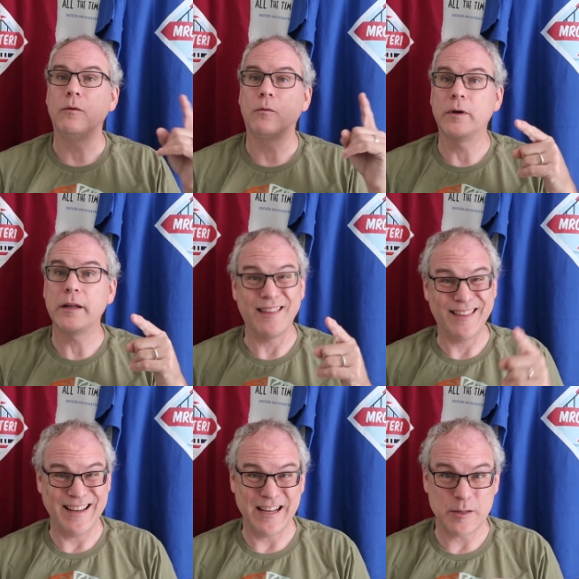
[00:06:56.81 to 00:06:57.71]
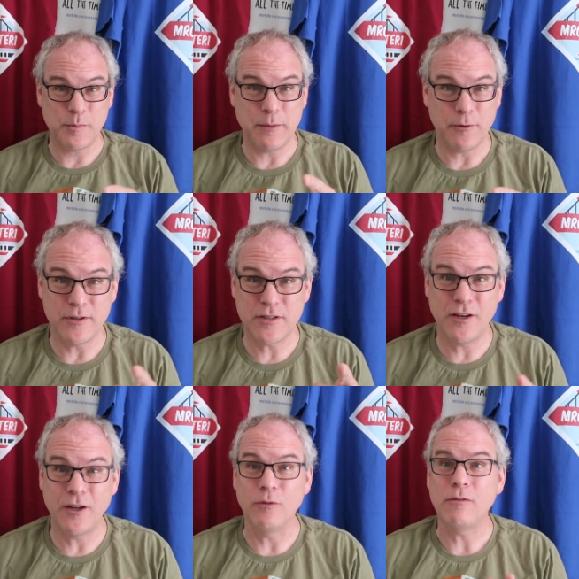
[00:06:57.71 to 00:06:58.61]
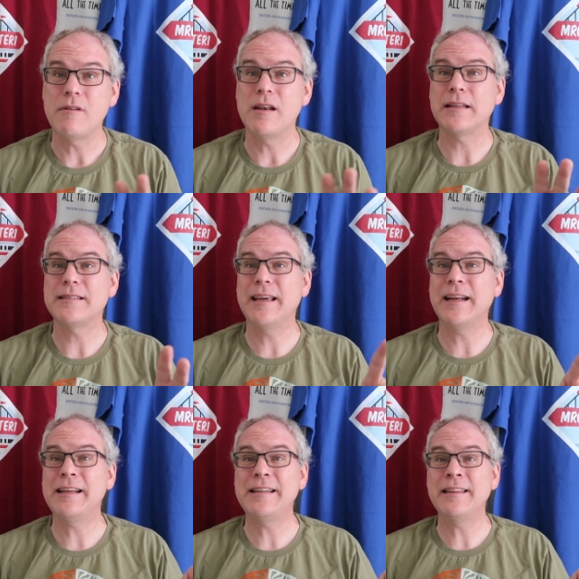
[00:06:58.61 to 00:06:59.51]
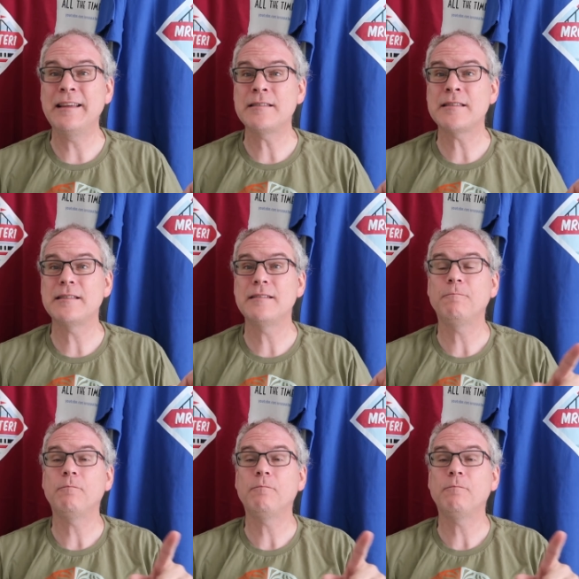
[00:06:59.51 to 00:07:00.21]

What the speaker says: One of the things people used to do, not saying I did this,